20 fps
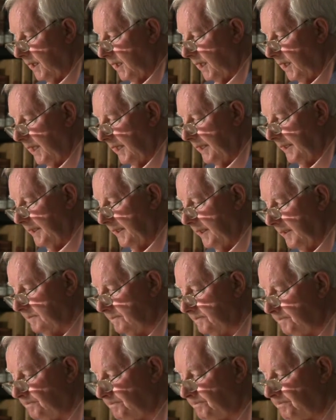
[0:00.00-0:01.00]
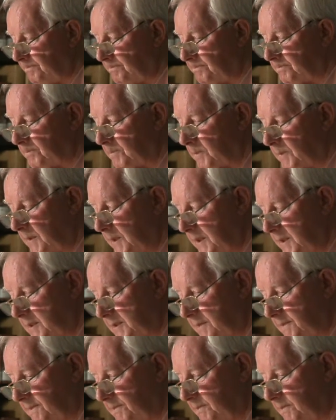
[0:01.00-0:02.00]
And um,
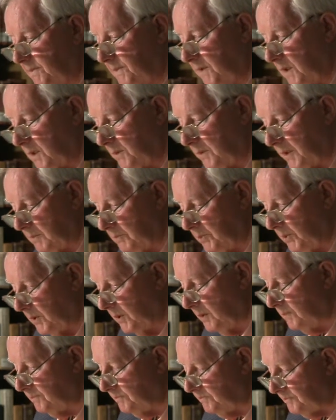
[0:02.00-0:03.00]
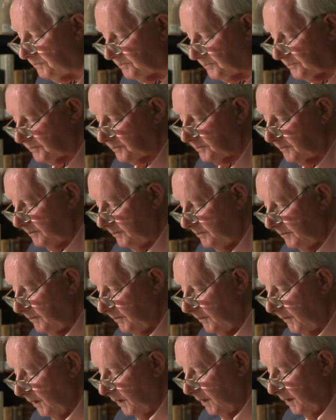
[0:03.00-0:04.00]
this following poem
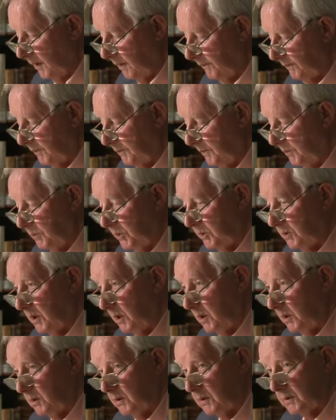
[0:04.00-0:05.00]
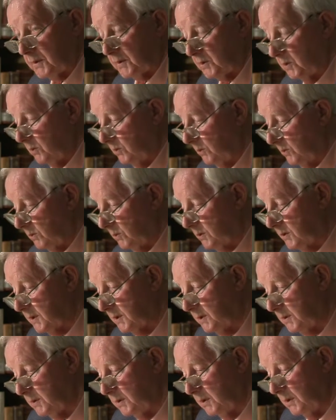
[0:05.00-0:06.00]
from the book All Souls
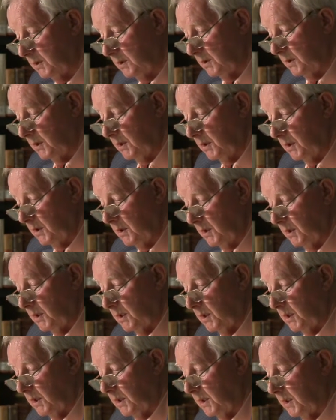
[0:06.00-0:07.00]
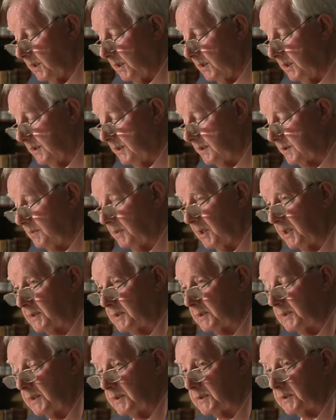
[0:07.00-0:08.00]
uh, is about
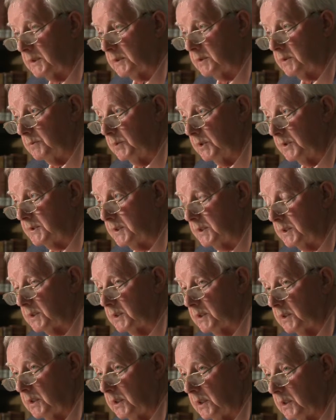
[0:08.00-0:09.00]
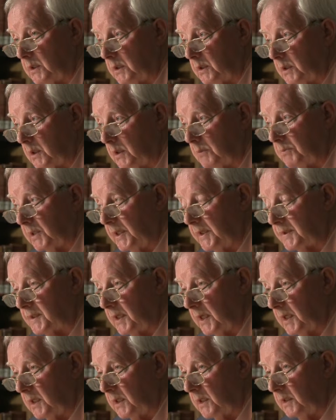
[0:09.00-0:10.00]
listening to music in a place
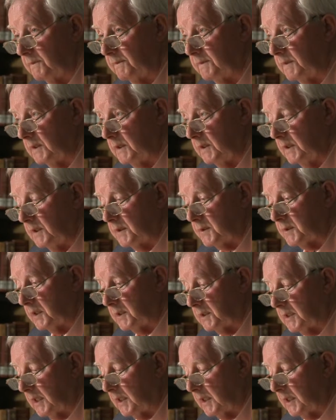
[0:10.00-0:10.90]
I love, St.